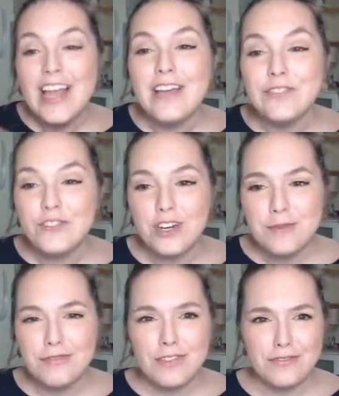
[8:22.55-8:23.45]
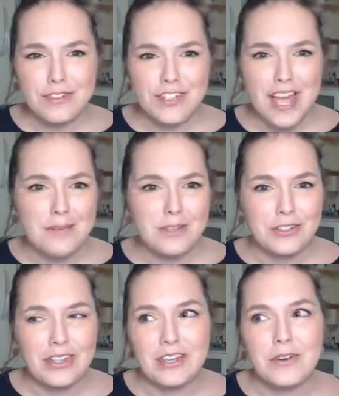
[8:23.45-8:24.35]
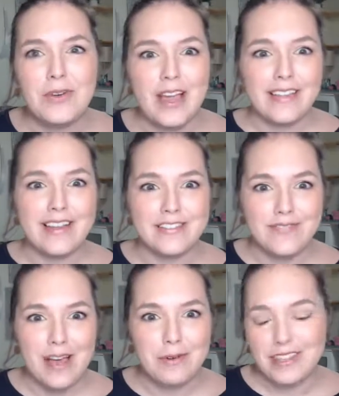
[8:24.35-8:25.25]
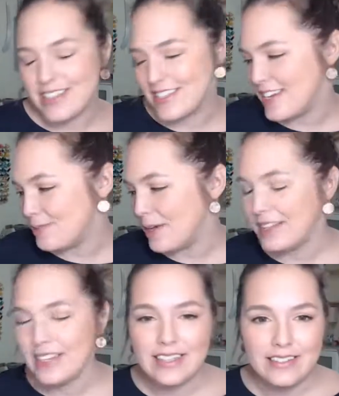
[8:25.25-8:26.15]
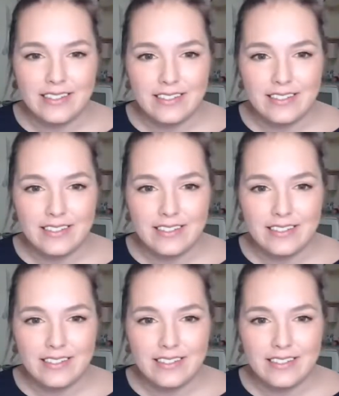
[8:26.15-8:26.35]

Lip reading: If you're joining me for the first time and you're like, okay, that's fabric, that's nice, but like,